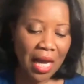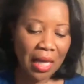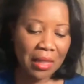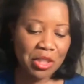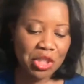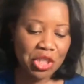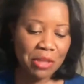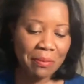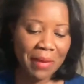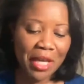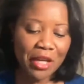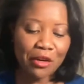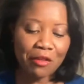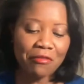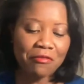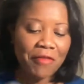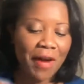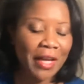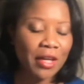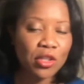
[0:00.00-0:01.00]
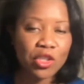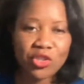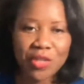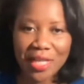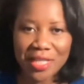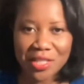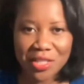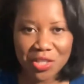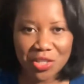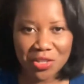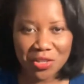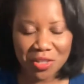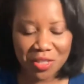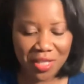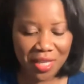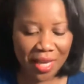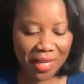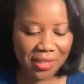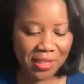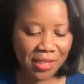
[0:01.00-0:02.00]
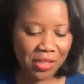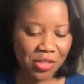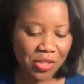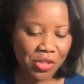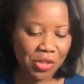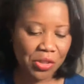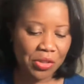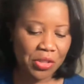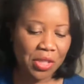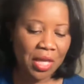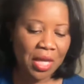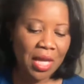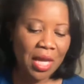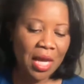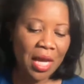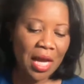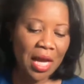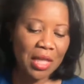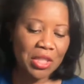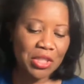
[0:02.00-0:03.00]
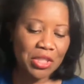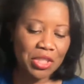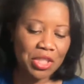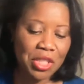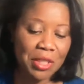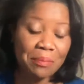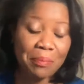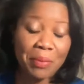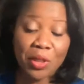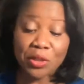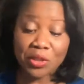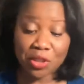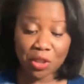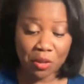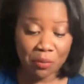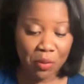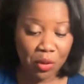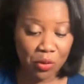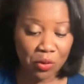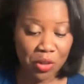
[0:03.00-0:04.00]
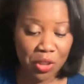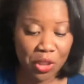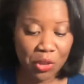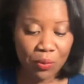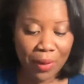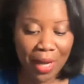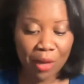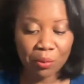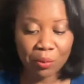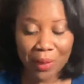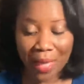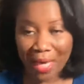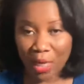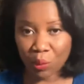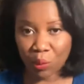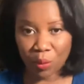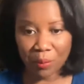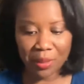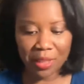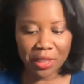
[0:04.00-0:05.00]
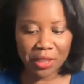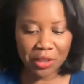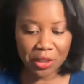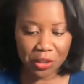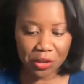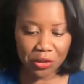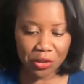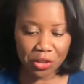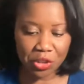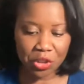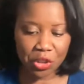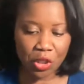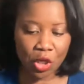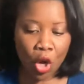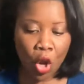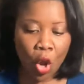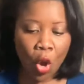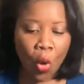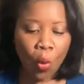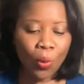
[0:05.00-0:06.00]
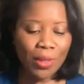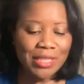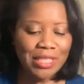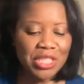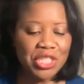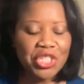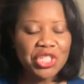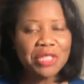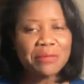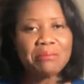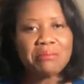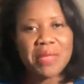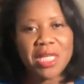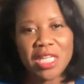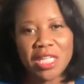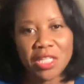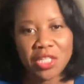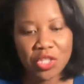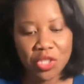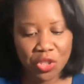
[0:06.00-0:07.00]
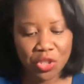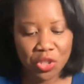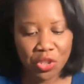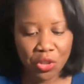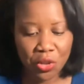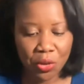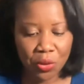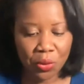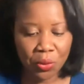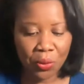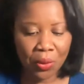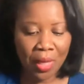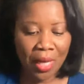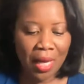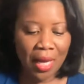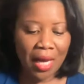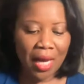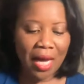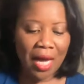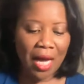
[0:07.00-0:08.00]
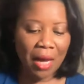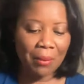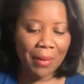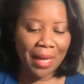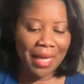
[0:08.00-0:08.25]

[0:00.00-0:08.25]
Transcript: Uh, she made her final transition to the ancestors. Yes. Uh, she built a community around Black women in literature. What does she mean to you? Um,